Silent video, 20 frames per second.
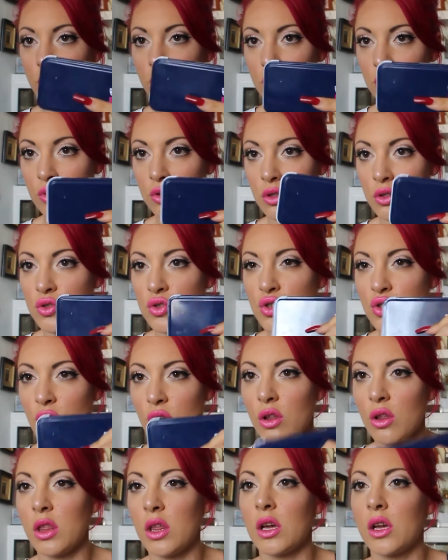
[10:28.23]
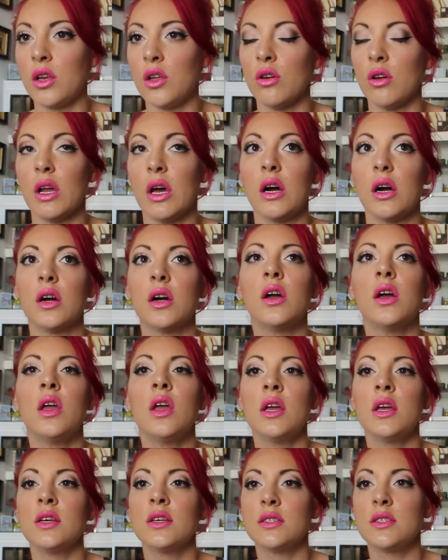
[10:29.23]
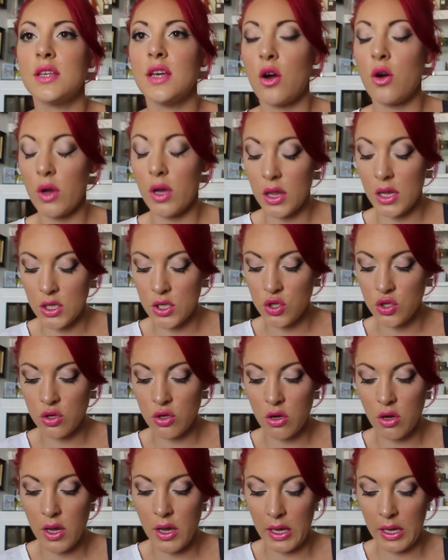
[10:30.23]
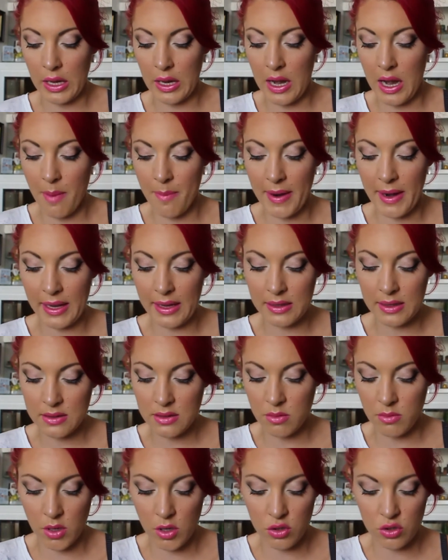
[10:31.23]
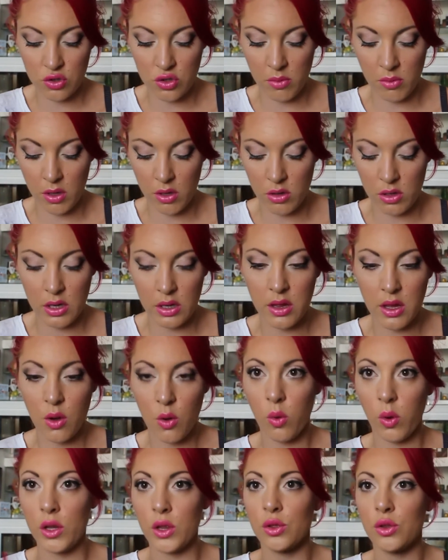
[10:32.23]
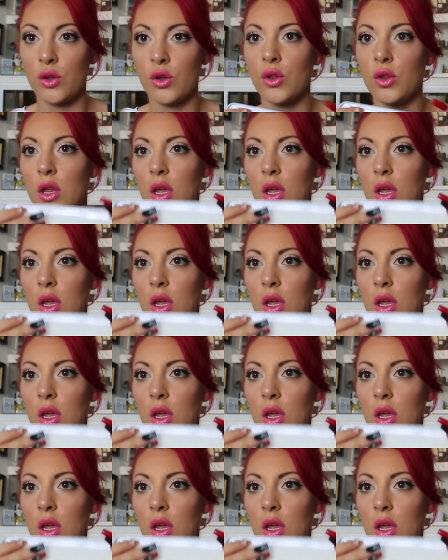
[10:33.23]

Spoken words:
un montón son los de Criolan. Ya os he dicho, la paleta esta me costó a mí con el descuento